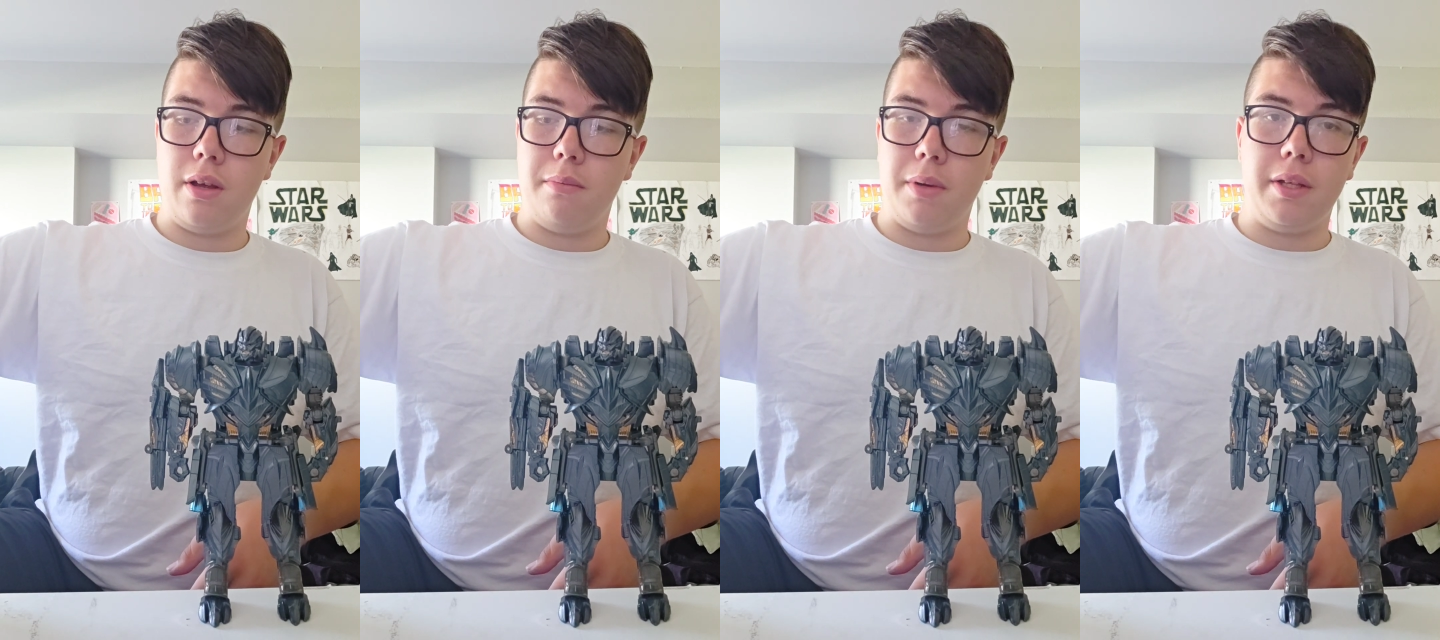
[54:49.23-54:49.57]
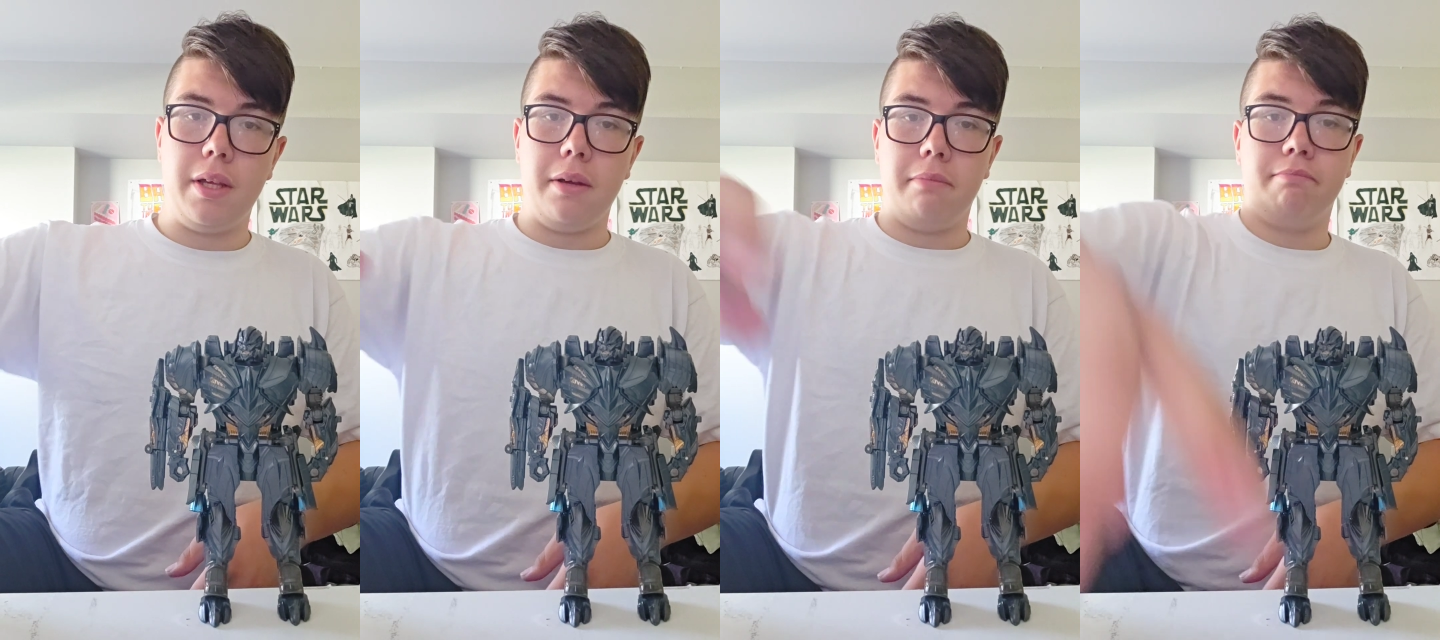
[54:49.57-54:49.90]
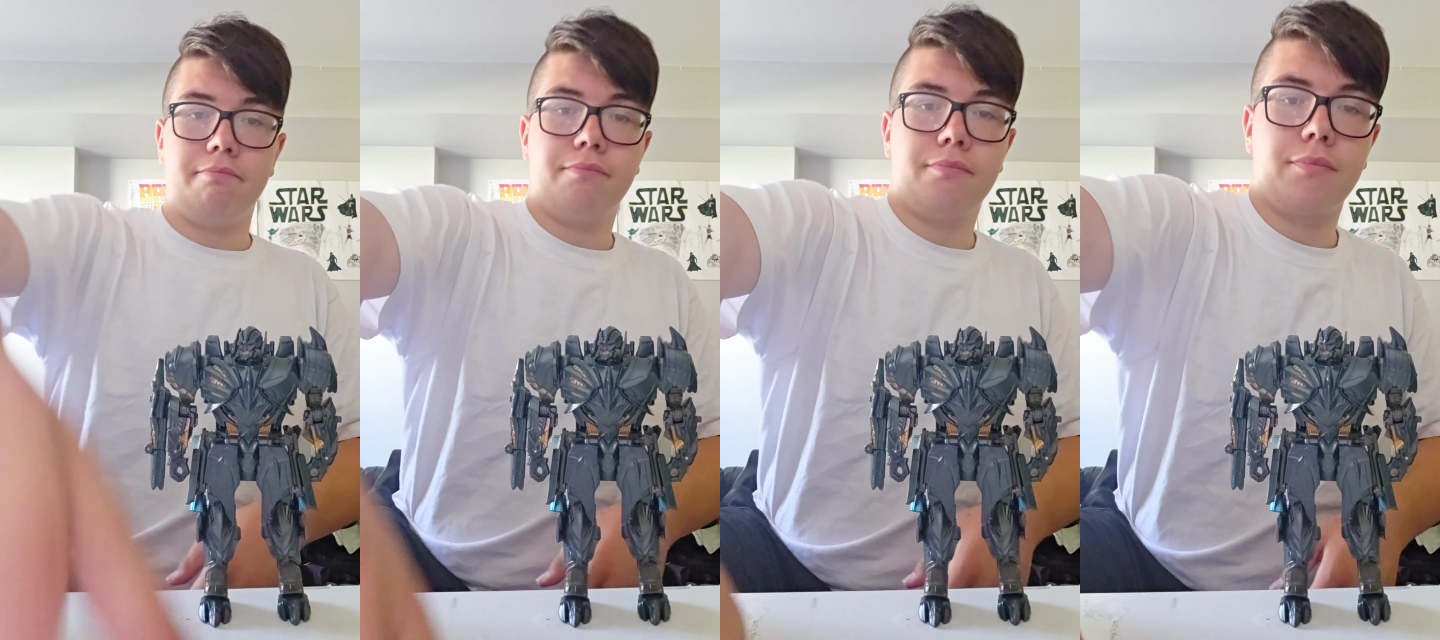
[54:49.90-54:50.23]
But yeah,
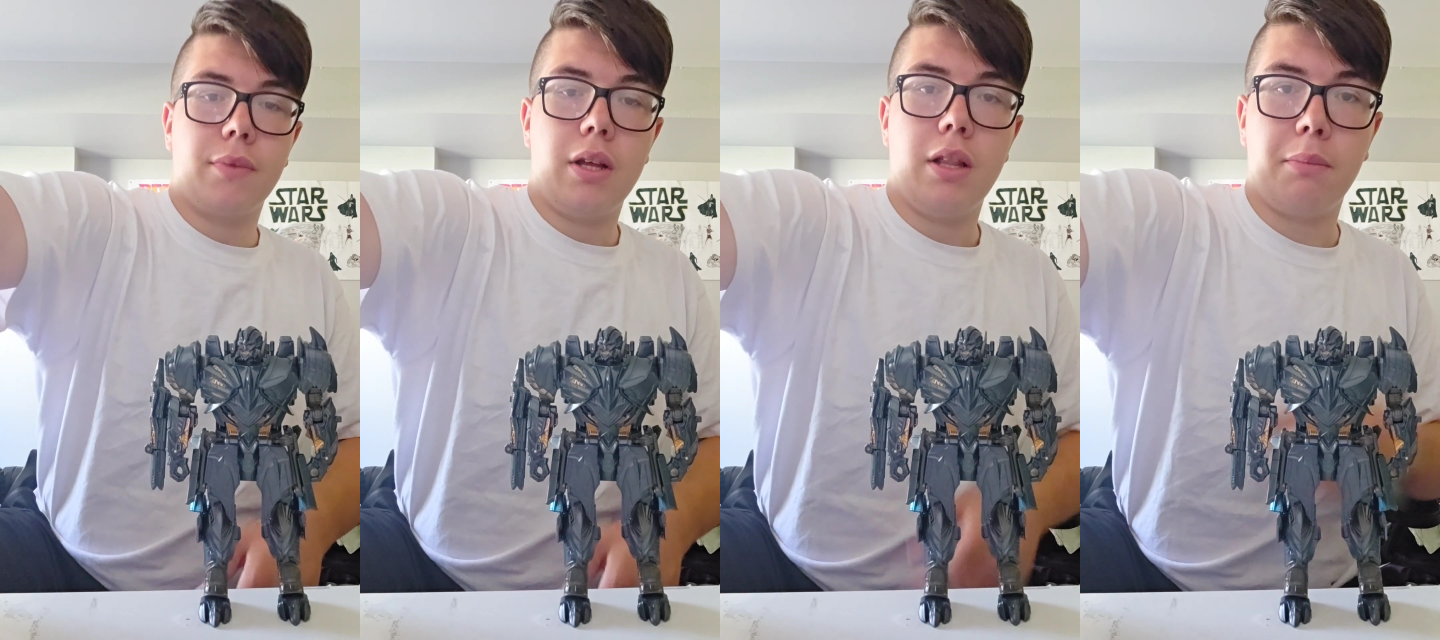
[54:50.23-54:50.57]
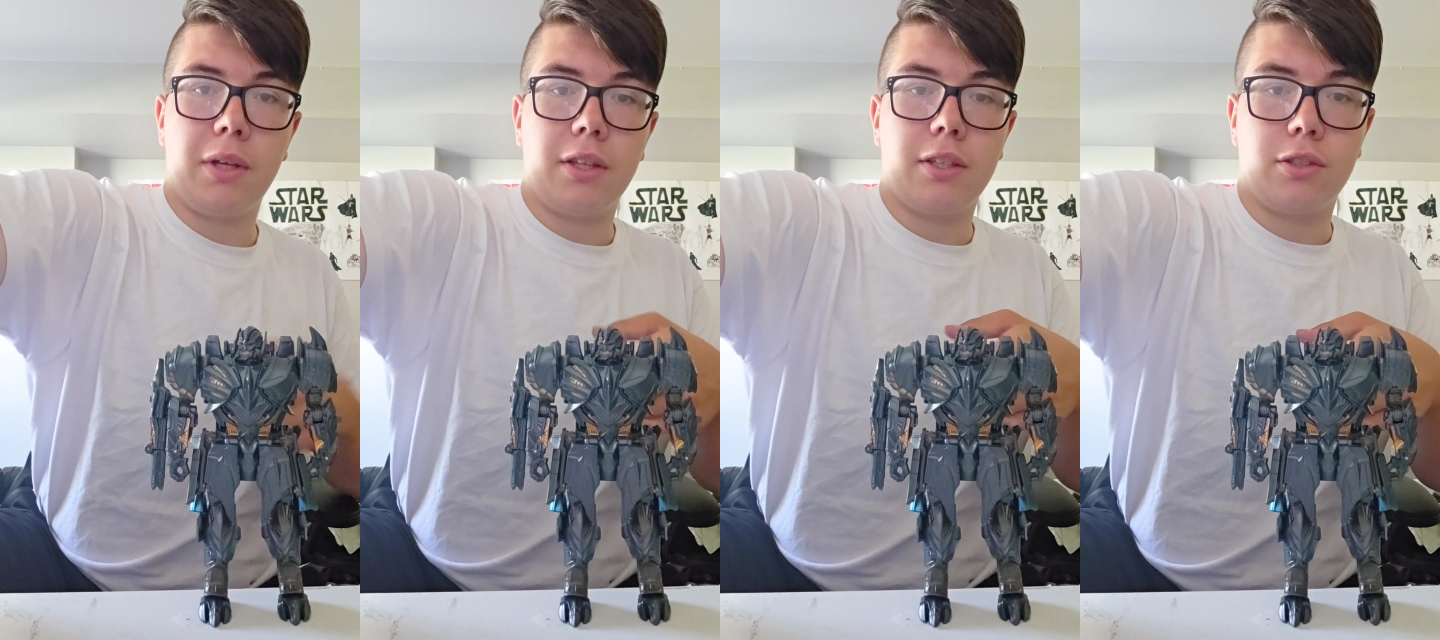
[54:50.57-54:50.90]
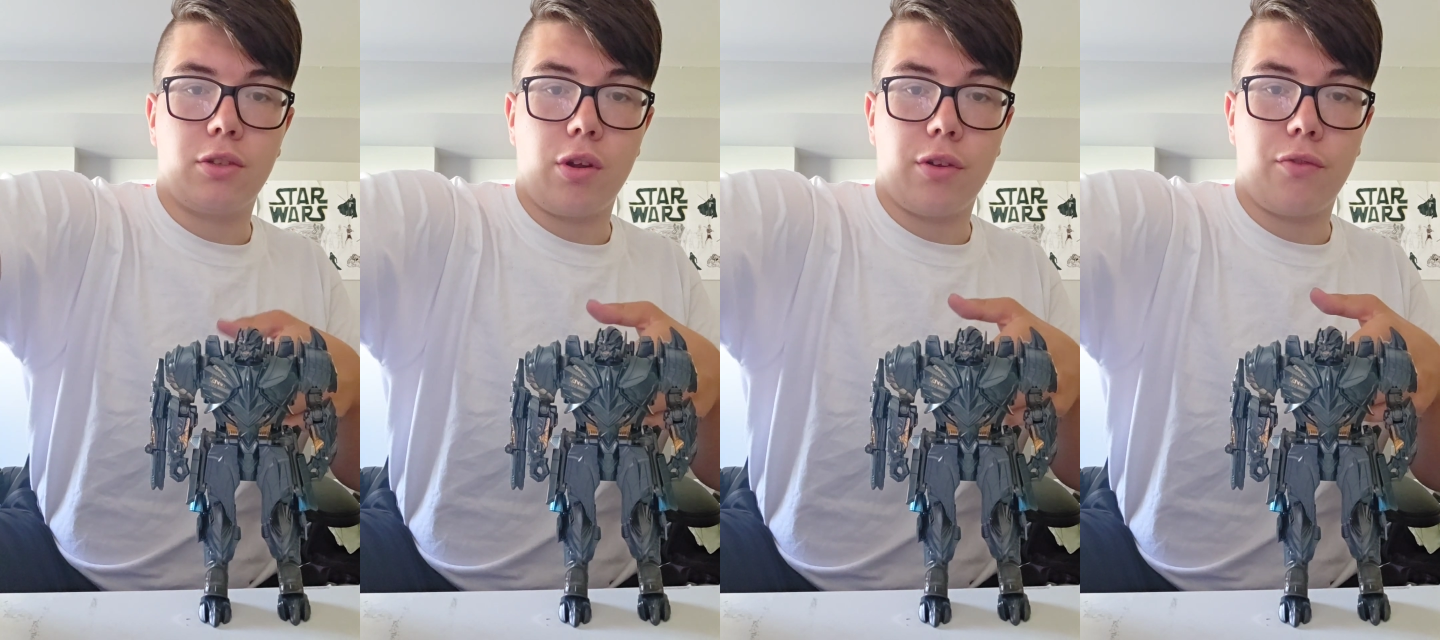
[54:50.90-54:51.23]
let me get
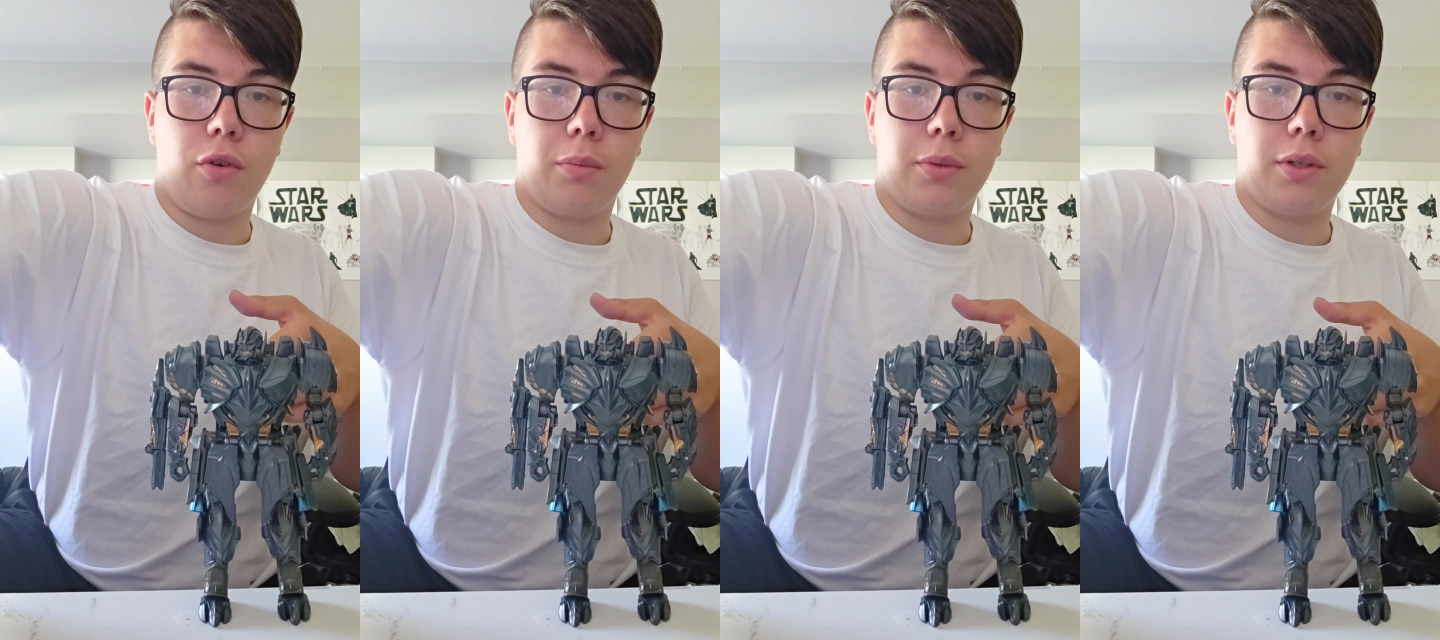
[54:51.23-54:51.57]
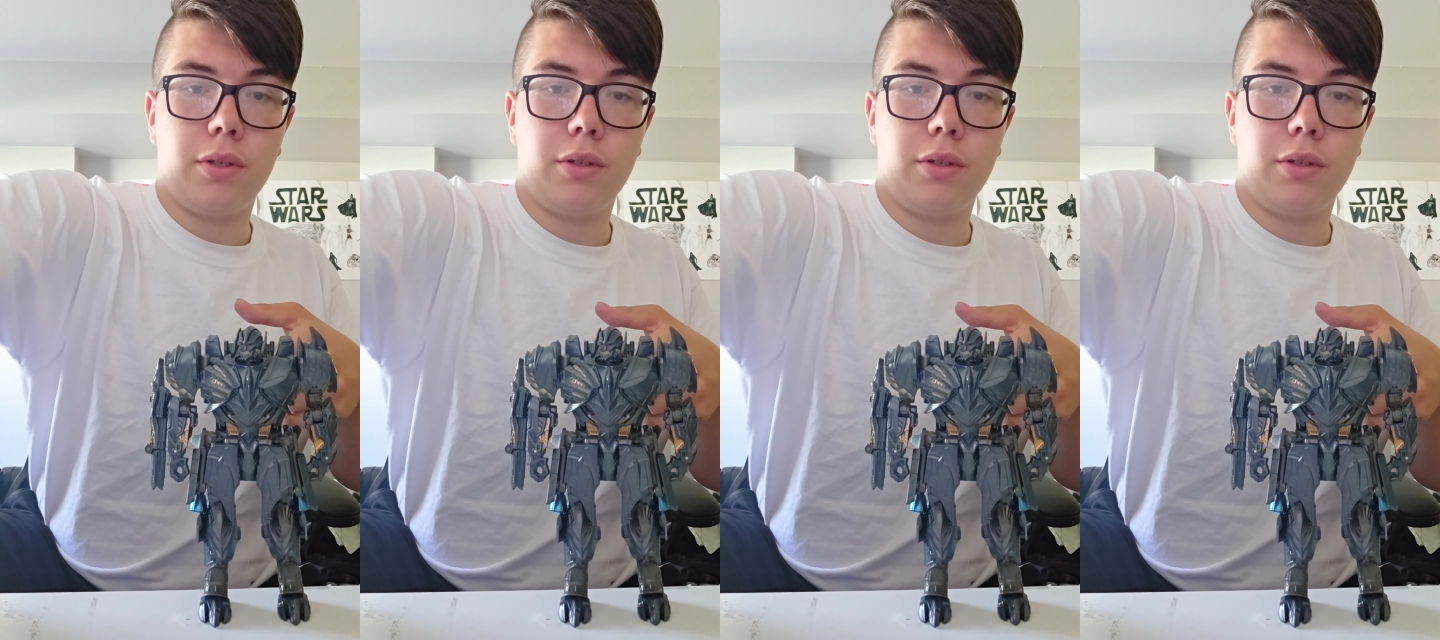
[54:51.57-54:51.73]
this transformed.